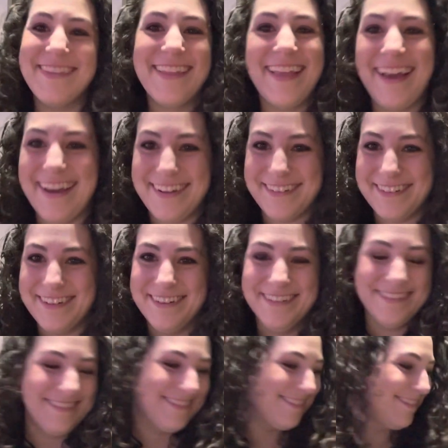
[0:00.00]
I don't
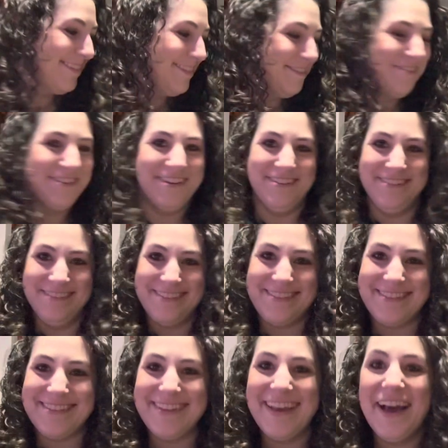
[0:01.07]
know. Who
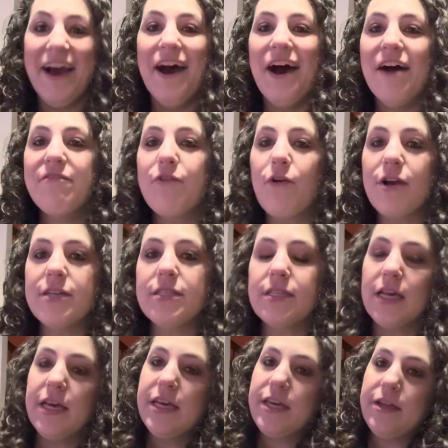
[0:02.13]
knows? Of course,
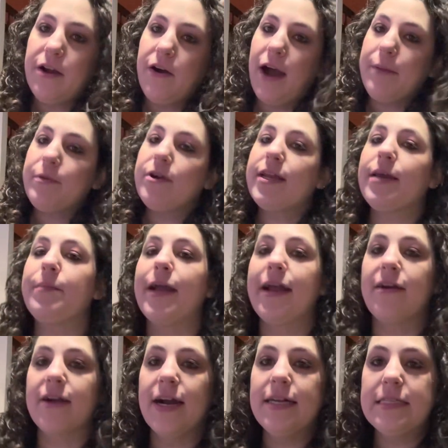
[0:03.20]
you know, I'm going to get my
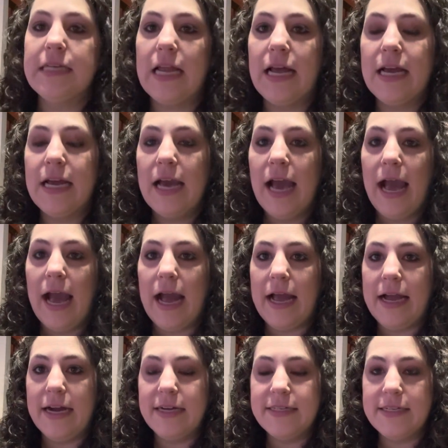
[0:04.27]
hair cut today,
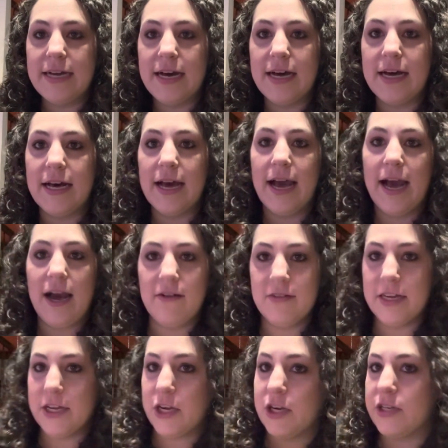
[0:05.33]
and
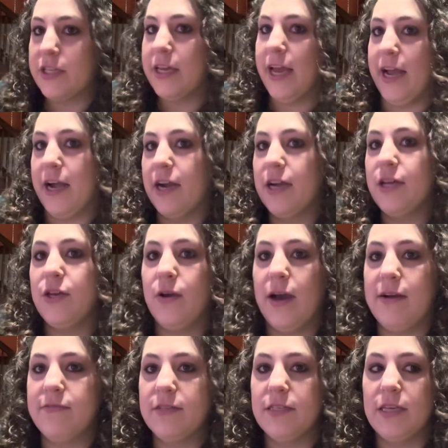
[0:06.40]
having curly hair, you
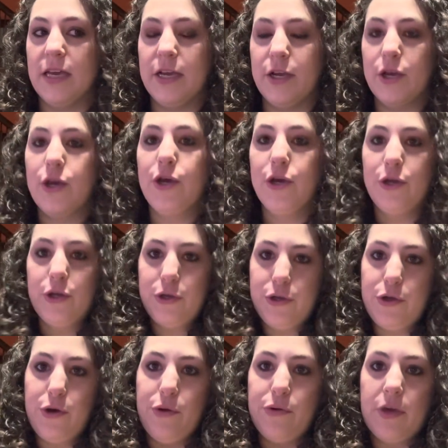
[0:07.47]
have to like
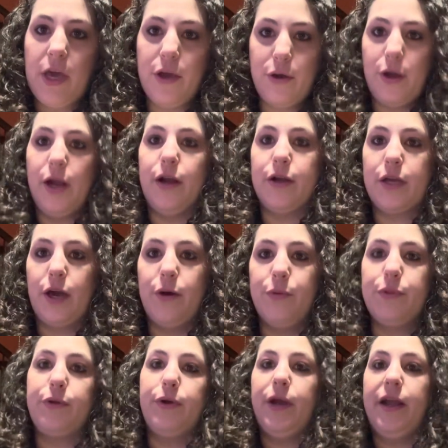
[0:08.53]
go get your hair cut
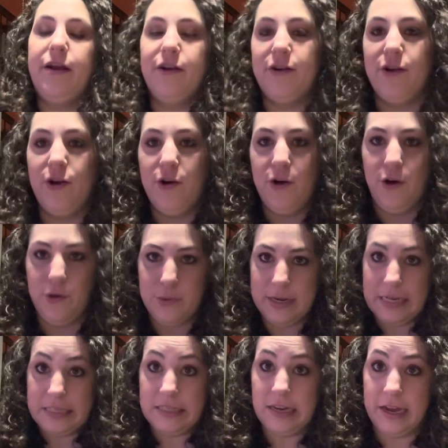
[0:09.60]
with your hair
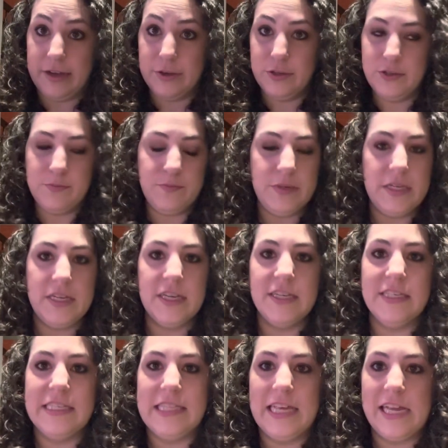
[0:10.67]
already styled
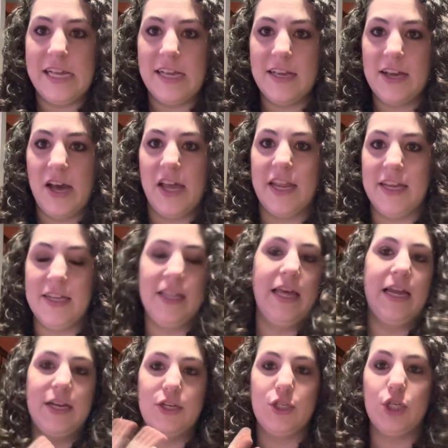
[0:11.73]
because they cut it
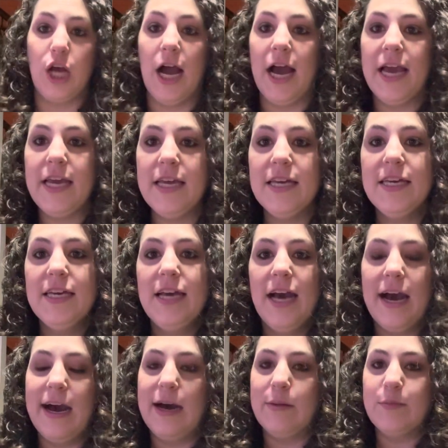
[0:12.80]
like dry,
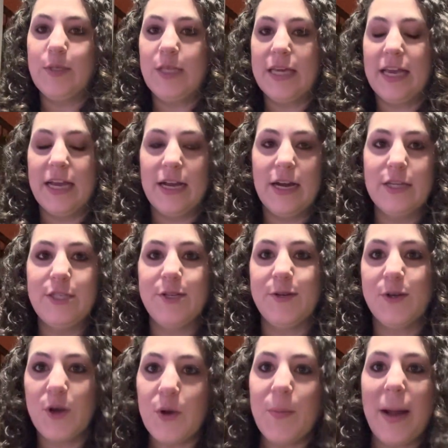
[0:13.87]
so they can cut to your
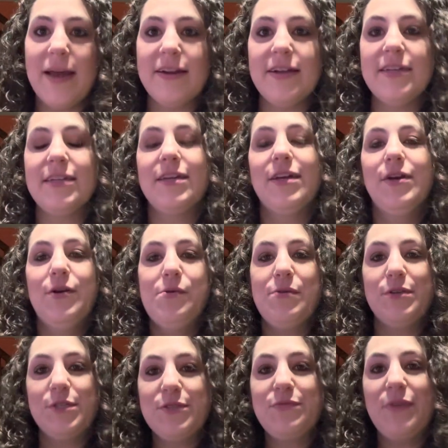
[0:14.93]
curl pattern,
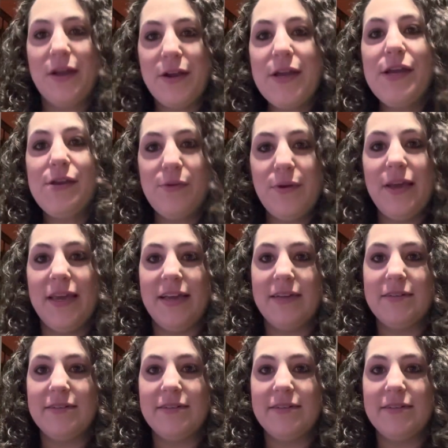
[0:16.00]
which is very annoying.